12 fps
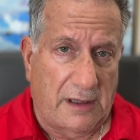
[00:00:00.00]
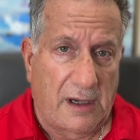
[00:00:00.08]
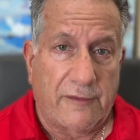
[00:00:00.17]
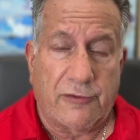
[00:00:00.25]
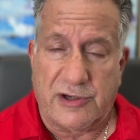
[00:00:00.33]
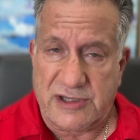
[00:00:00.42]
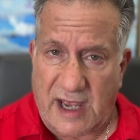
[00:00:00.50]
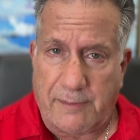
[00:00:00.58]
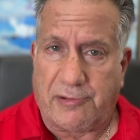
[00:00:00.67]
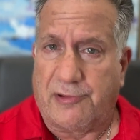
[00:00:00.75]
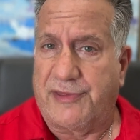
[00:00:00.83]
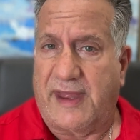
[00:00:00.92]
For
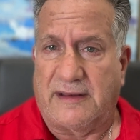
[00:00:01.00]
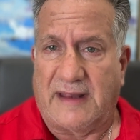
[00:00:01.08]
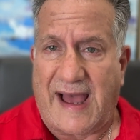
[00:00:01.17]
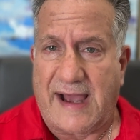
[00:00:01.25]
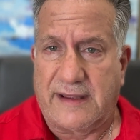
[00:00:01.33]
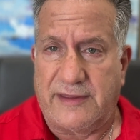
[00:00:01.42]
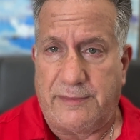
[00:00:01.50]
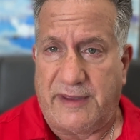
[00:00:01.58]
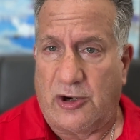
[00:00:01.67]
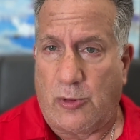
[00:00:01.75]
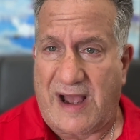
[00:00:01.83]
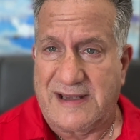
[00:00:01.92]
example, they lack the
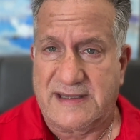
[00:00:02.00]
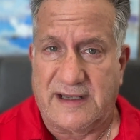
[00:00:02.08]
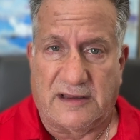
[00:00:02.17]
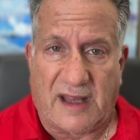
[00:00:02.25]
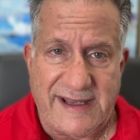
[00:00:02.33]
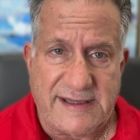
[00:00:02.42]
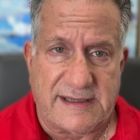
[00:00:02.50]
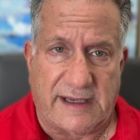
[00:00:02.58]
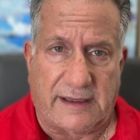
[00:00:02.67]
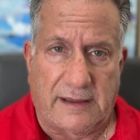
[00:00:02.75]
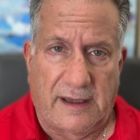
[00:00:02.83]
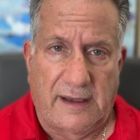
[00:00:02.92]
amino acid lysine,